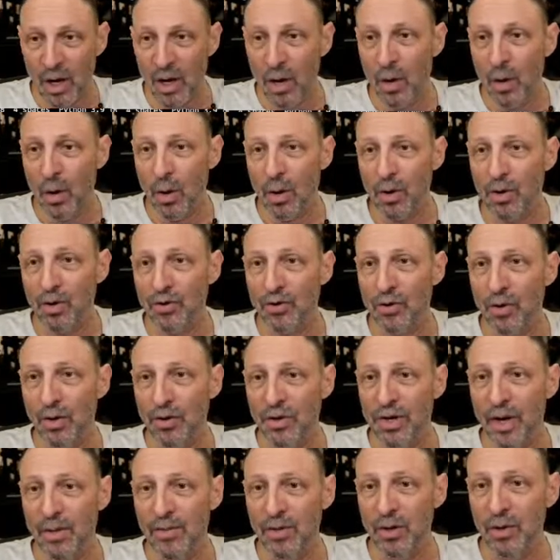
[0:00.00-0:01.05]
or Control
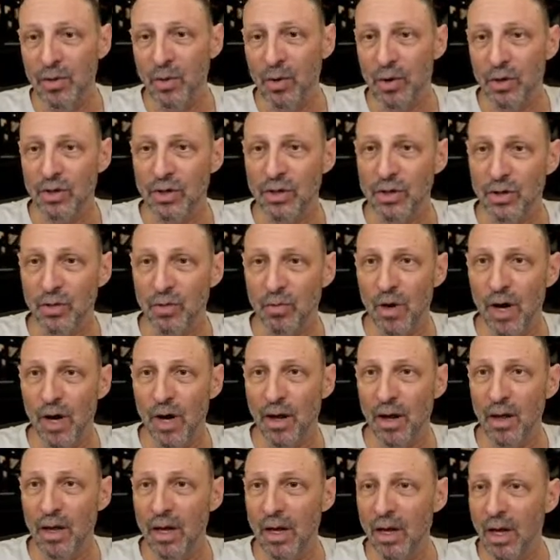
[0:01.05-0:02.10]
W works as well,
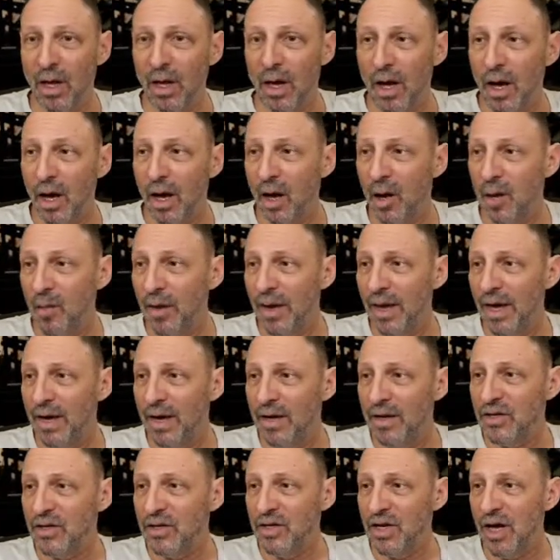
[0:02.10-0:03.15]
and
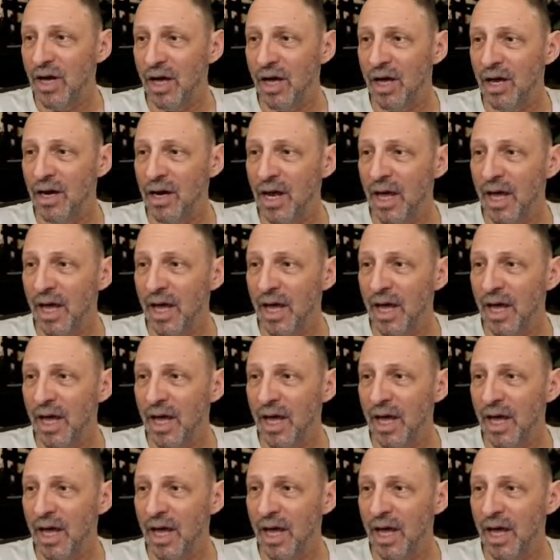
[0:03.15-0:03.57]
it's done.